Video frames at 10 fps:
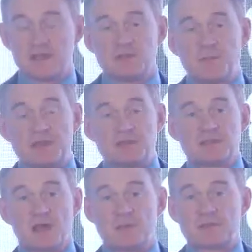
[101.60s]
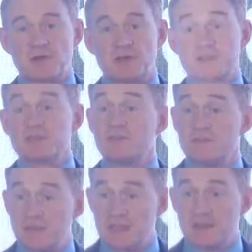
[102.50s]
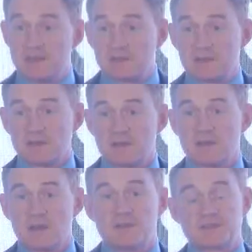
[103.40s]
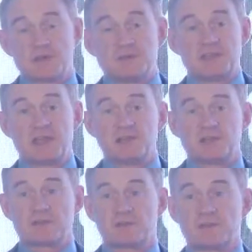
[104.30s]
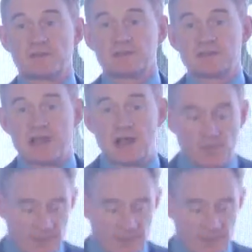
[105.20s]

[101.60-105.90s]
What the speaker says: independent arbitrators, you need an association to help.